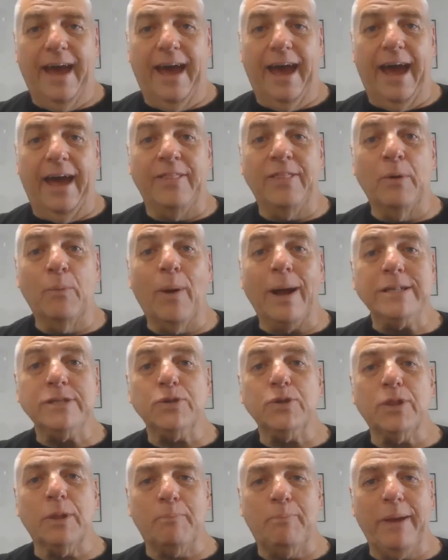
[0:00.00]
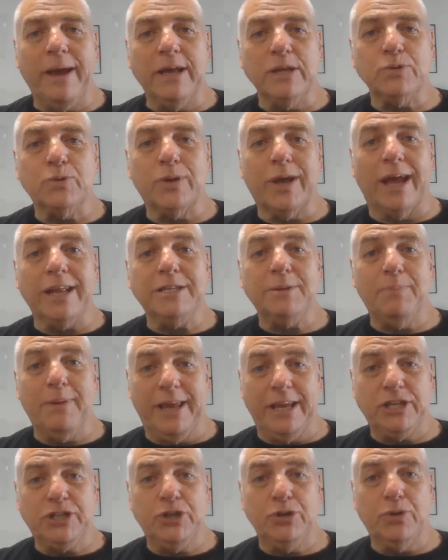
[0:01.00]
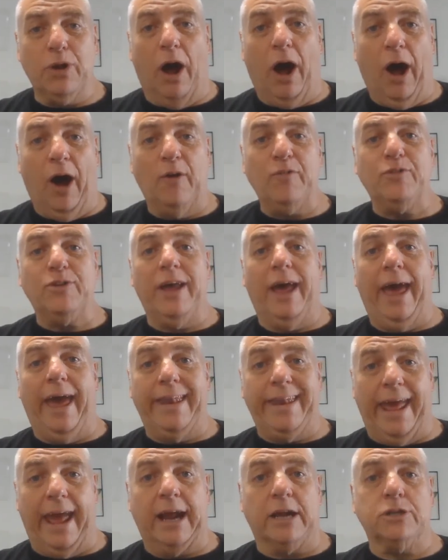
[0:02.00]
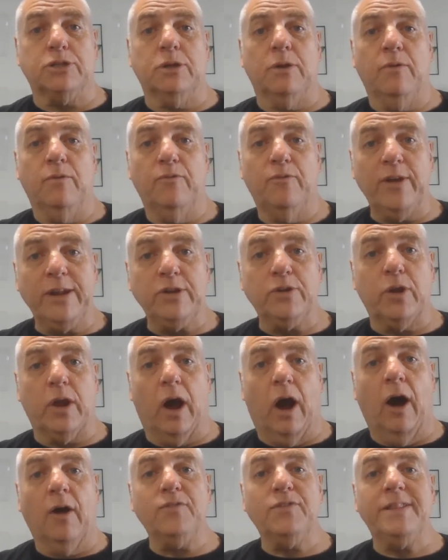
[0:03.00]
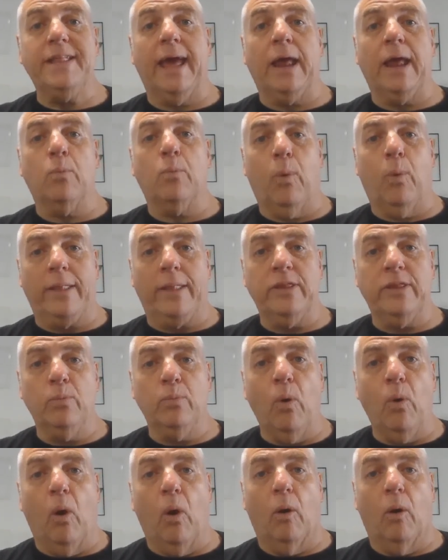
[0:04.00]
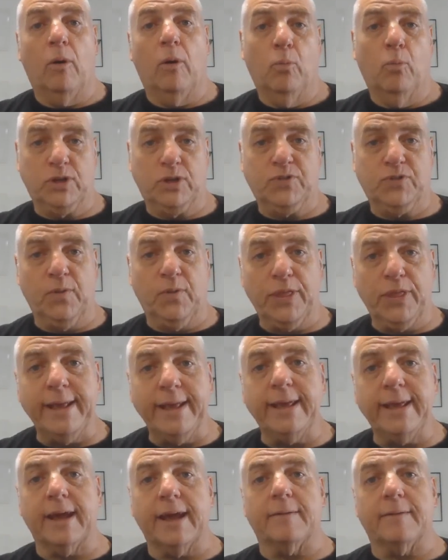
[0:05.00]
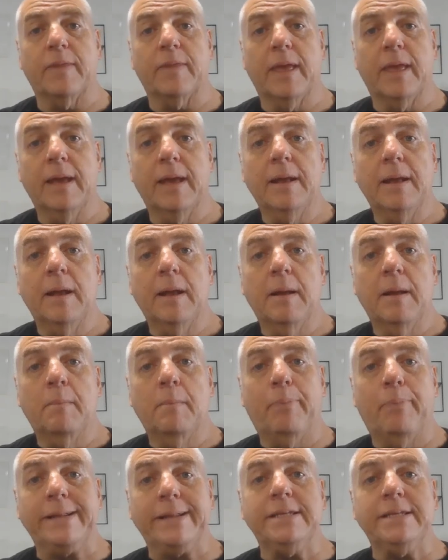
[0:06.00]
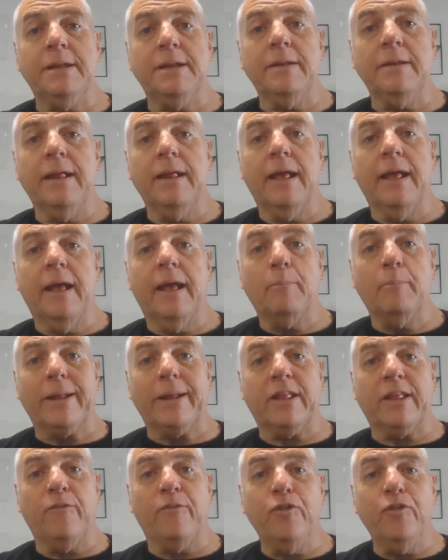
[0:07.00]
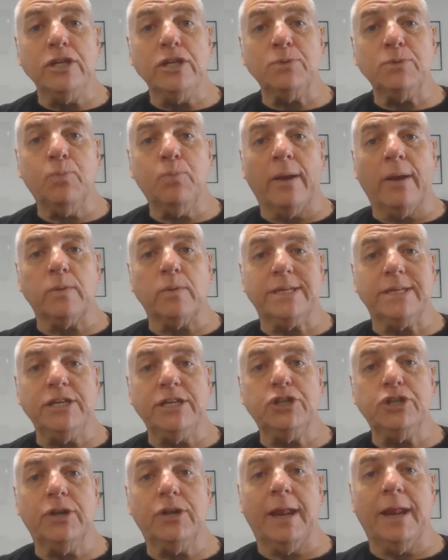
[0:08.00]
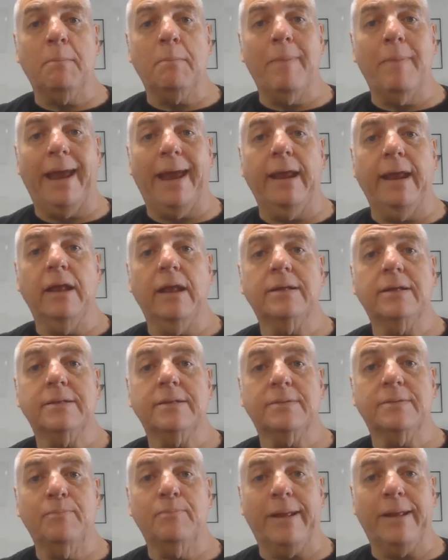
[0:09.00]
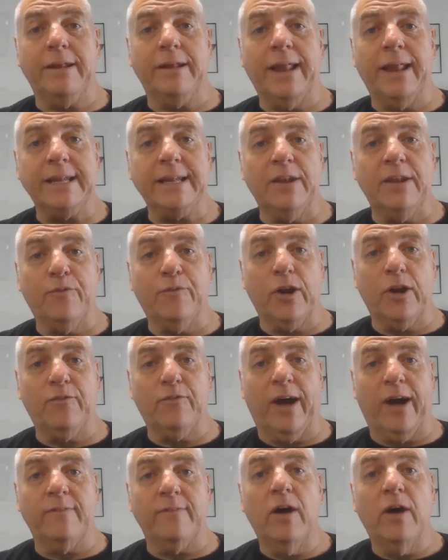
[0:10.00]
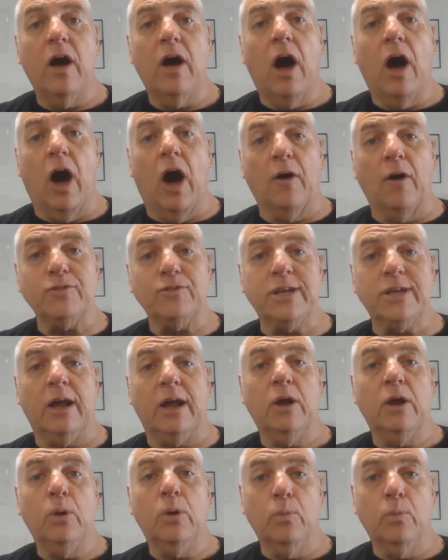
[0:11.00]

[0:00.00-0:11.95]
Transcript: And the ones with the bells were going to be issued after an actual victory, after they had won the war. Wishful thinking. But the first one was issued in May 1945 after